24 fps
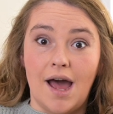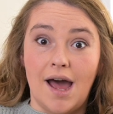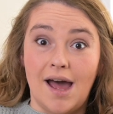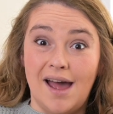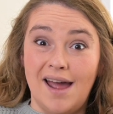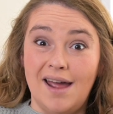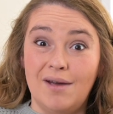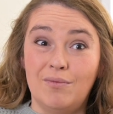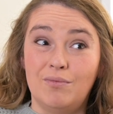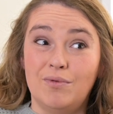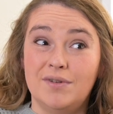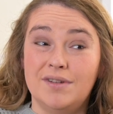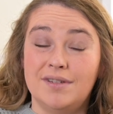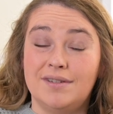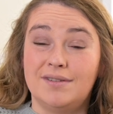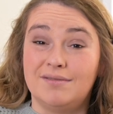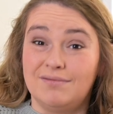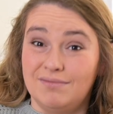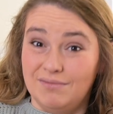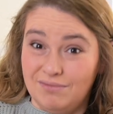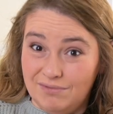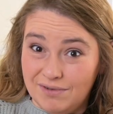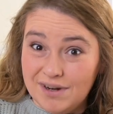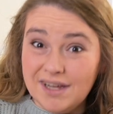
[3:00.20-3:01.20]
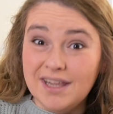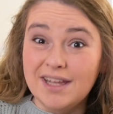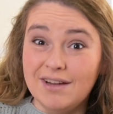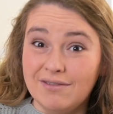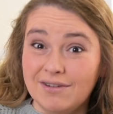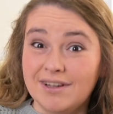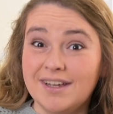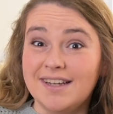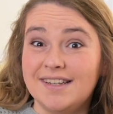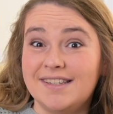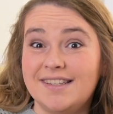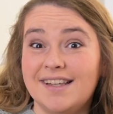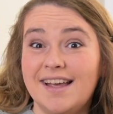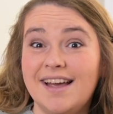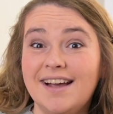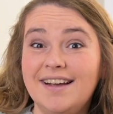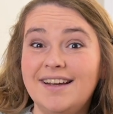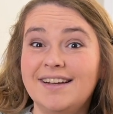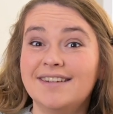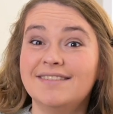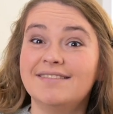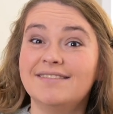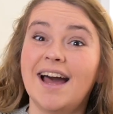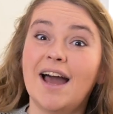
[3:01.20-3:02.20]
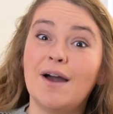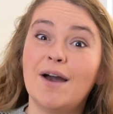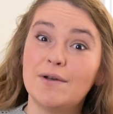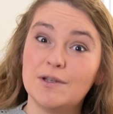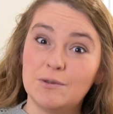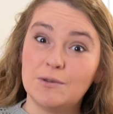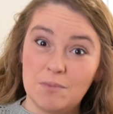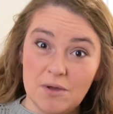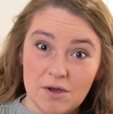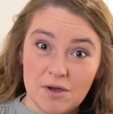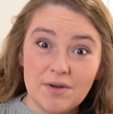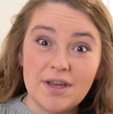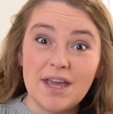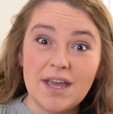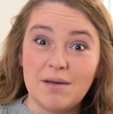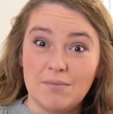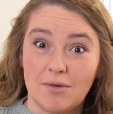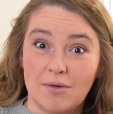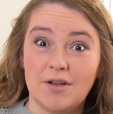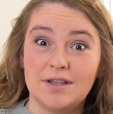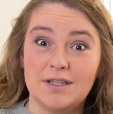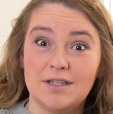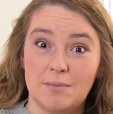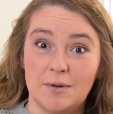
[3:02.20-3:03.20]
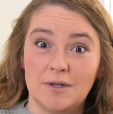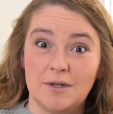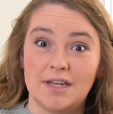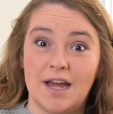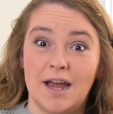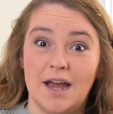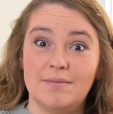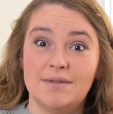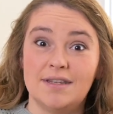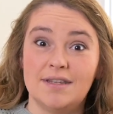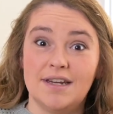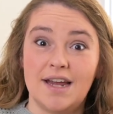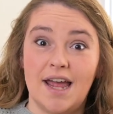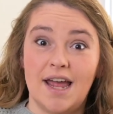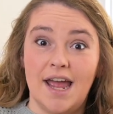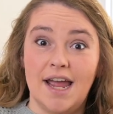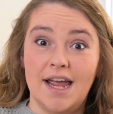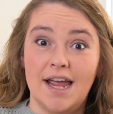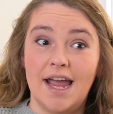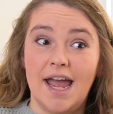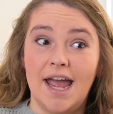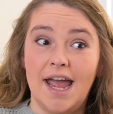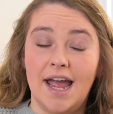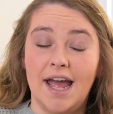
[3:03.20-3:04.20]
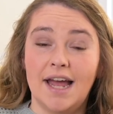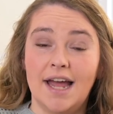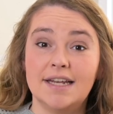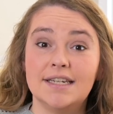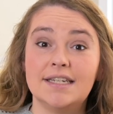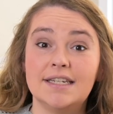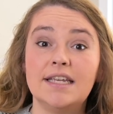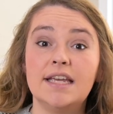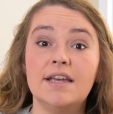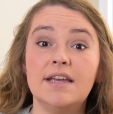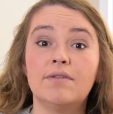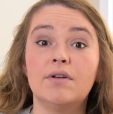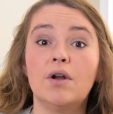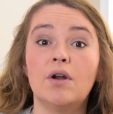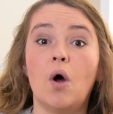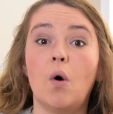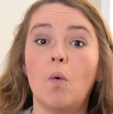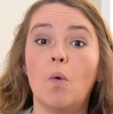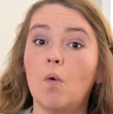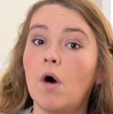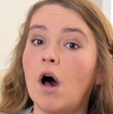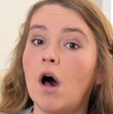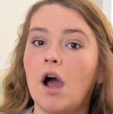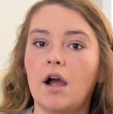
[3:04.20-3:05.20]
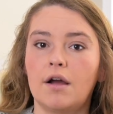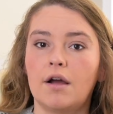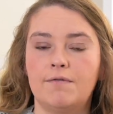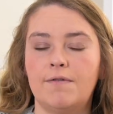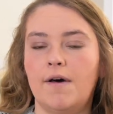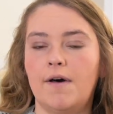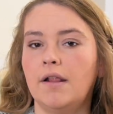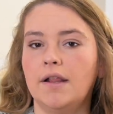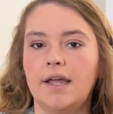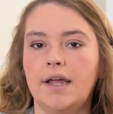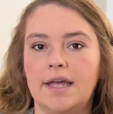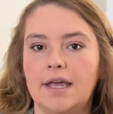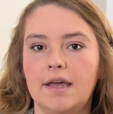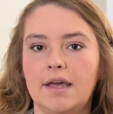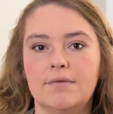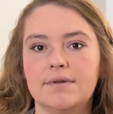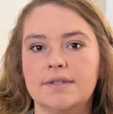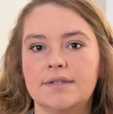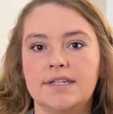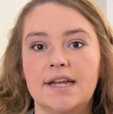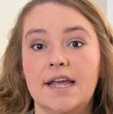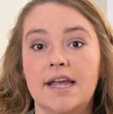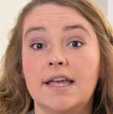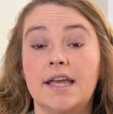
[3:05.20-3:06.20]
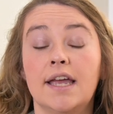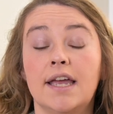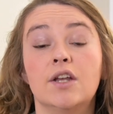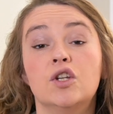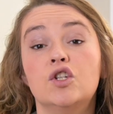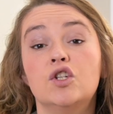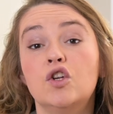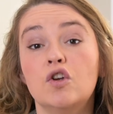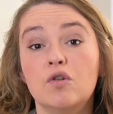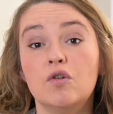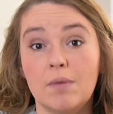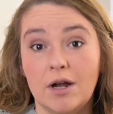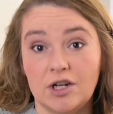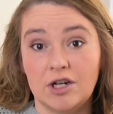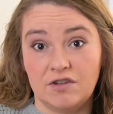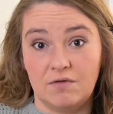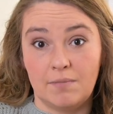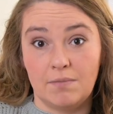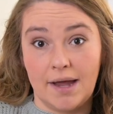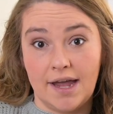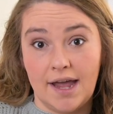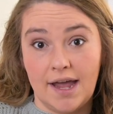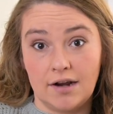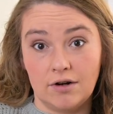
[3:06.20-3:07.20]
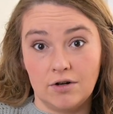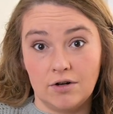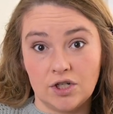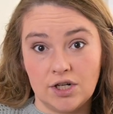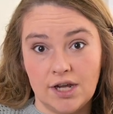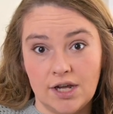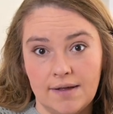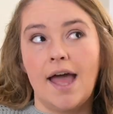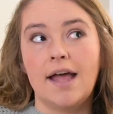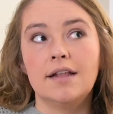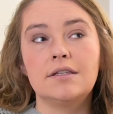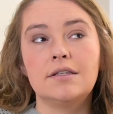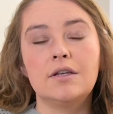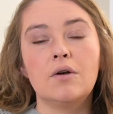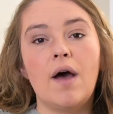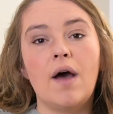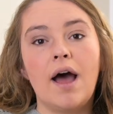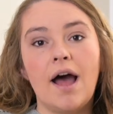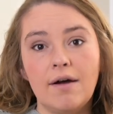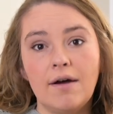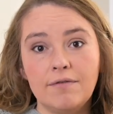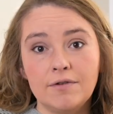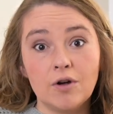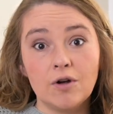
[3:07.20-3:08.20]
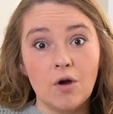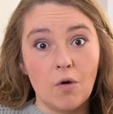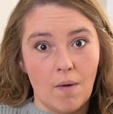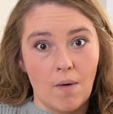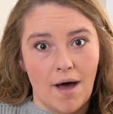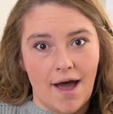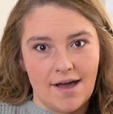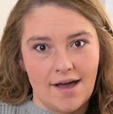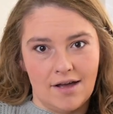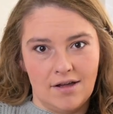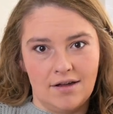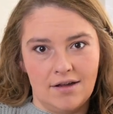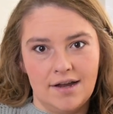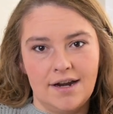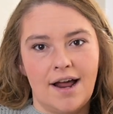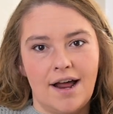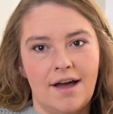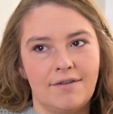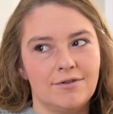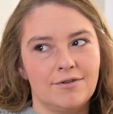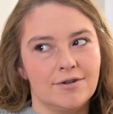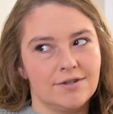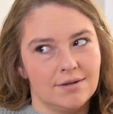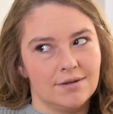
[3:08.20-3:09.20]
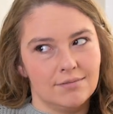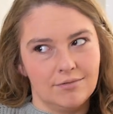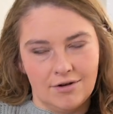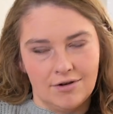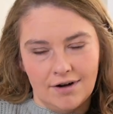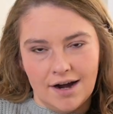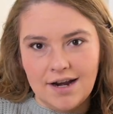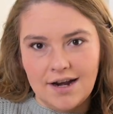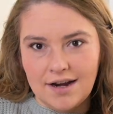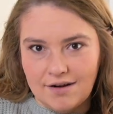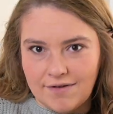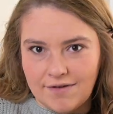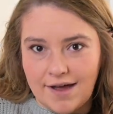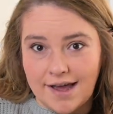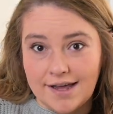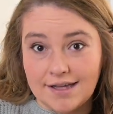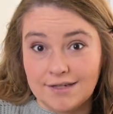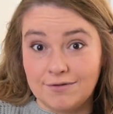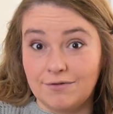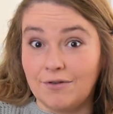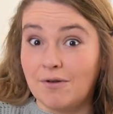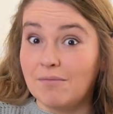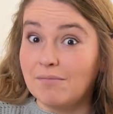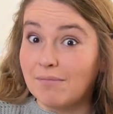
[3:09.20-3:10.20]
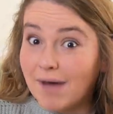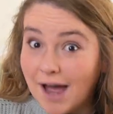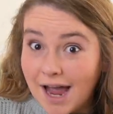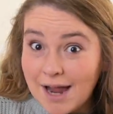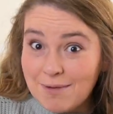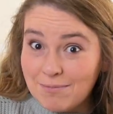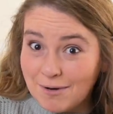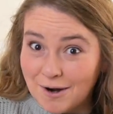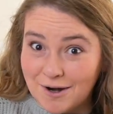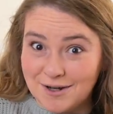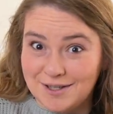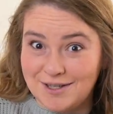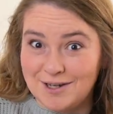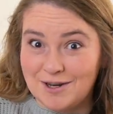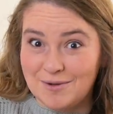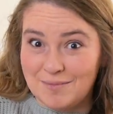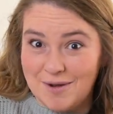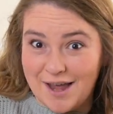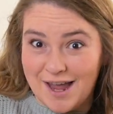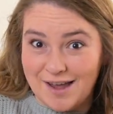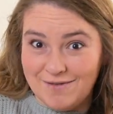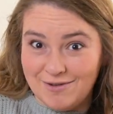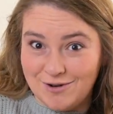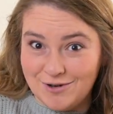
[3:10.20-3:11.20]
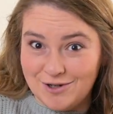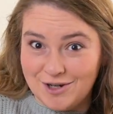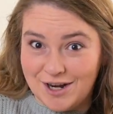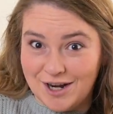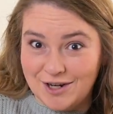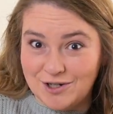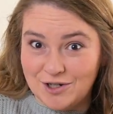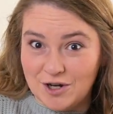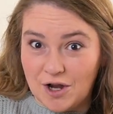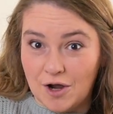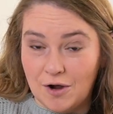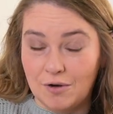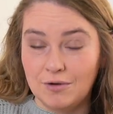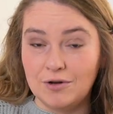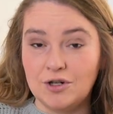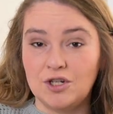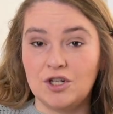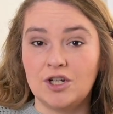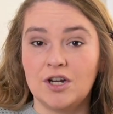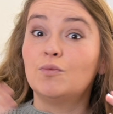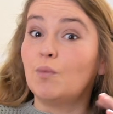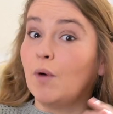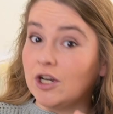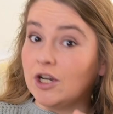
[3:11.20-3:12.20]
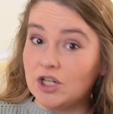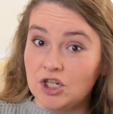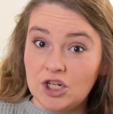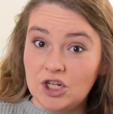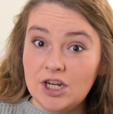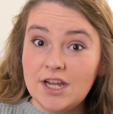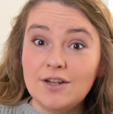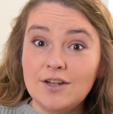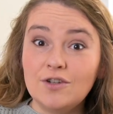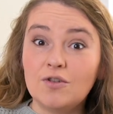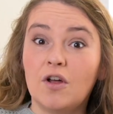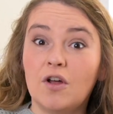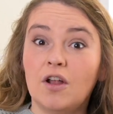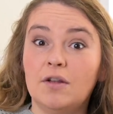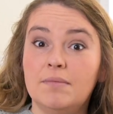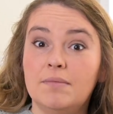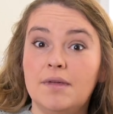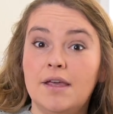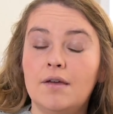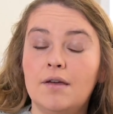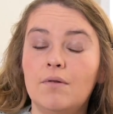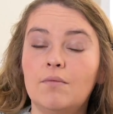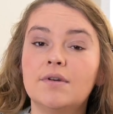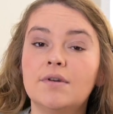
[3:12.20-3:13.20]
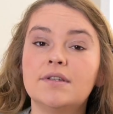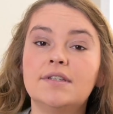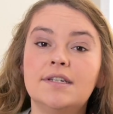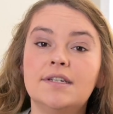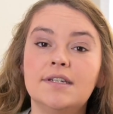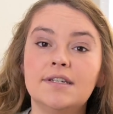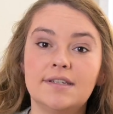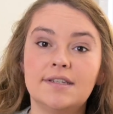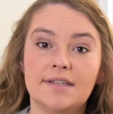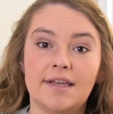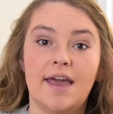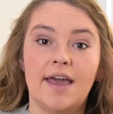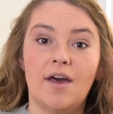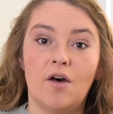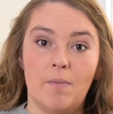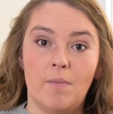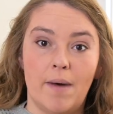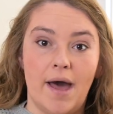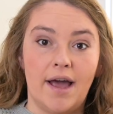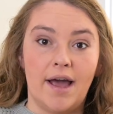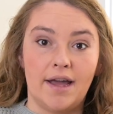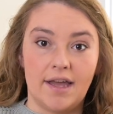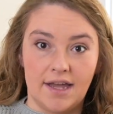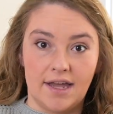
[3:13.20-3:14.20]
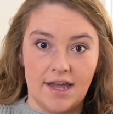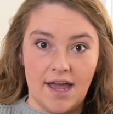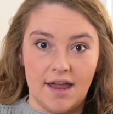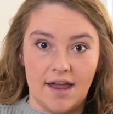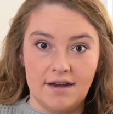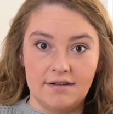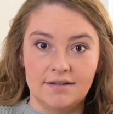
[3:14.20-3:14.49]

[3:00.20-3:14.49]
I was really, really sick. I was puking multiple times a day, and even a walk felt like it was taking too much of my energy. And so after a while, and after some great advice from my personal behavior change coach, what she told me was to scale back again.